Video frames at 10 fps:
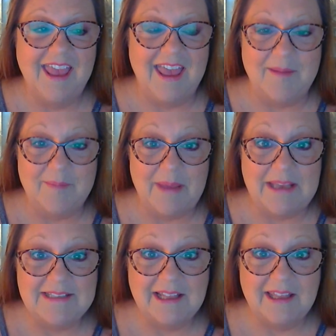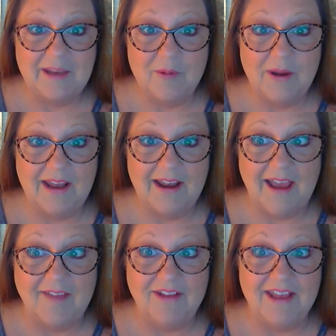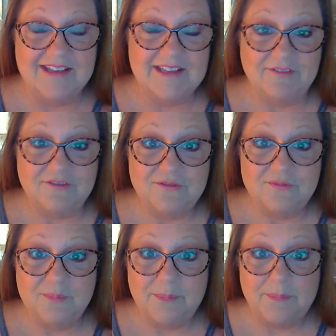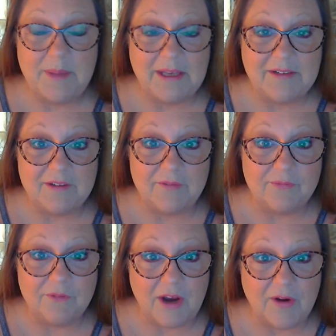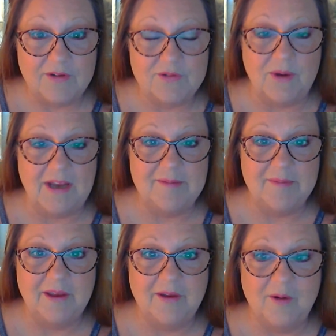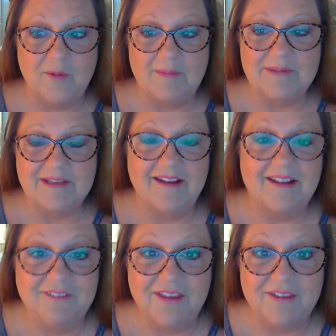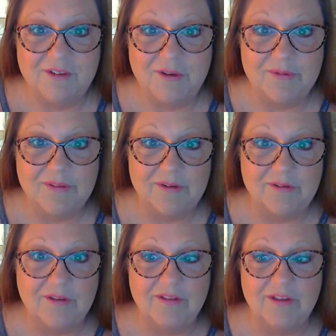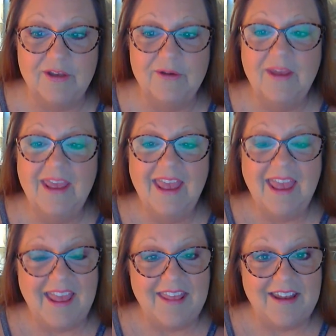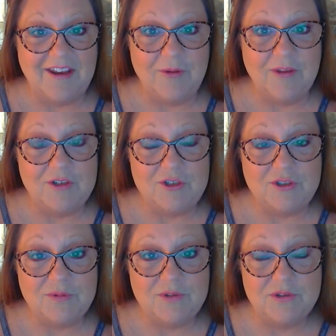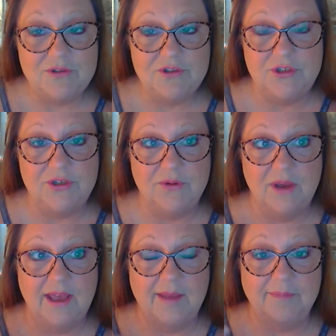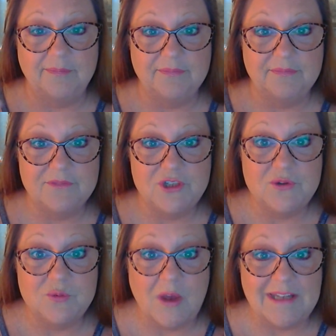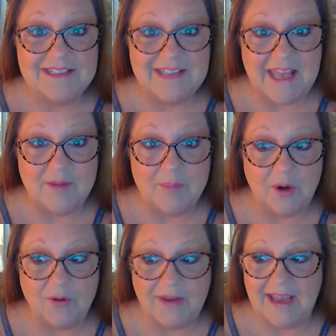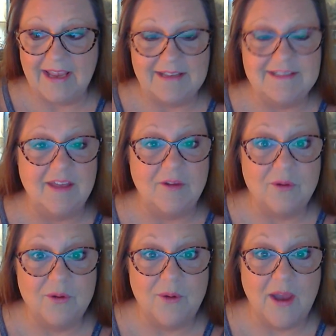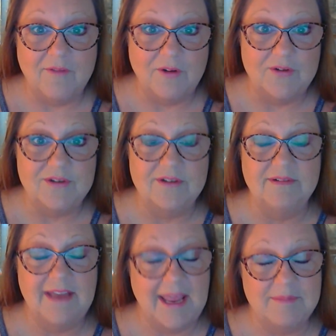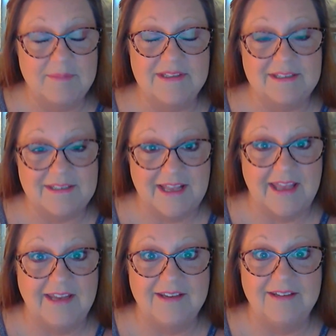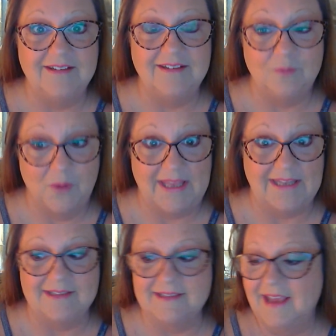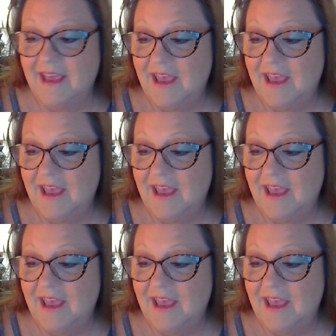And basically what I've done is I've picked a fragrance randomly on our website. I've given you a little clue, and you get to choose one scent per day until whoever names the scent wins.